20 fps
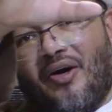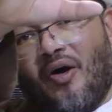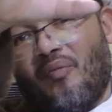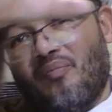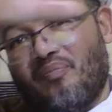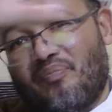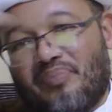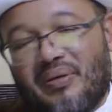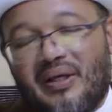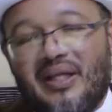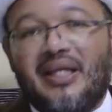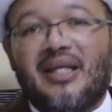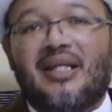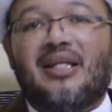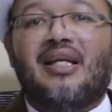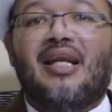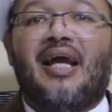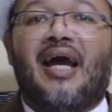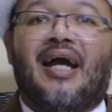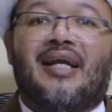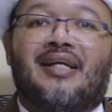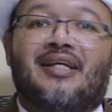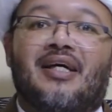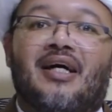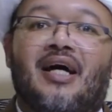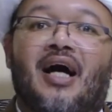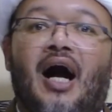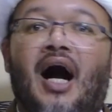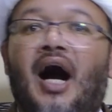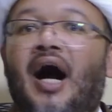completely at
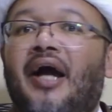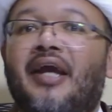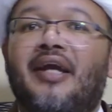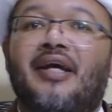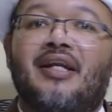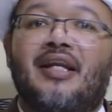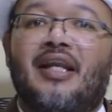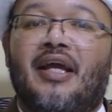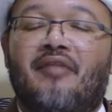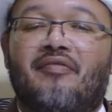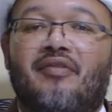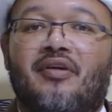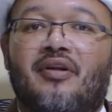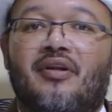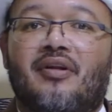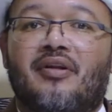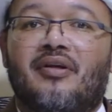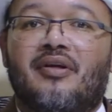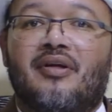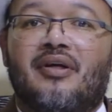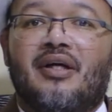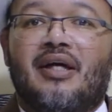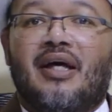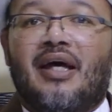a higher level,